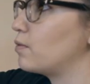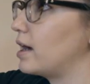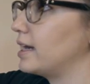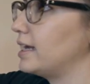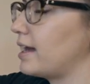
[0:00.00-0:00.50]
I
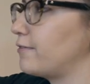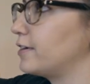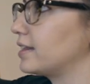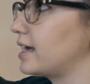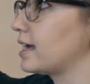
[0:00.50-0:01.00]
wanted. I
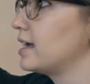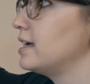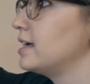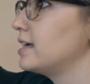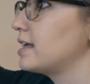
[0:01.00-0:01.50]
feel like
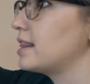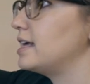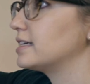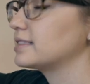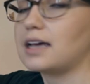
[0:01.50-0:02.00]

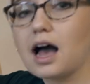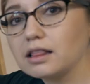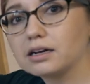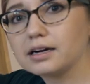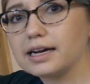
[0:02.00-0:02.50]
this
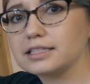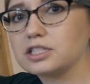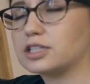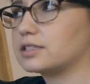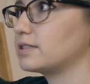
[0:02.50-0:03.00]
color is
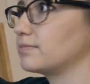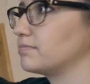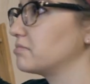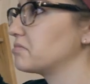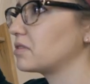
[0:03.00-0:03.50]
just,
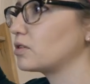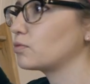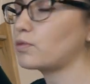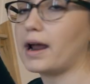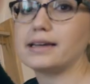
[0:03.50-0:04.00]

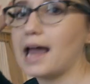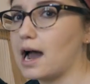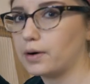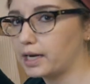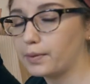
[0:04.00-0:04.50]
right
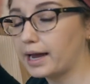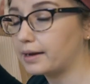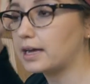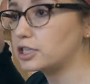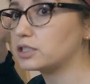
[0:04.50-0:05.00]
now
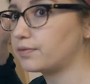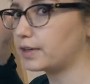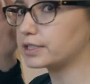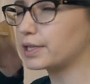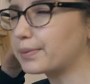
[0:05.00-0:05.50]
anyway, it just
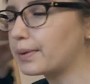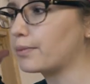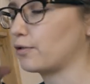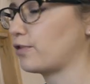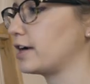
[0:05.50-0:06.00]
feels a little bit
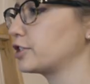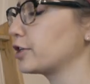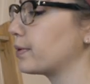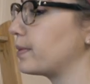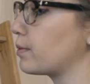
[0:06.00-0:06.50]
more fresh,
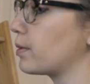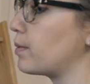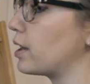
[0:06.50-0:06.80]
a little bit more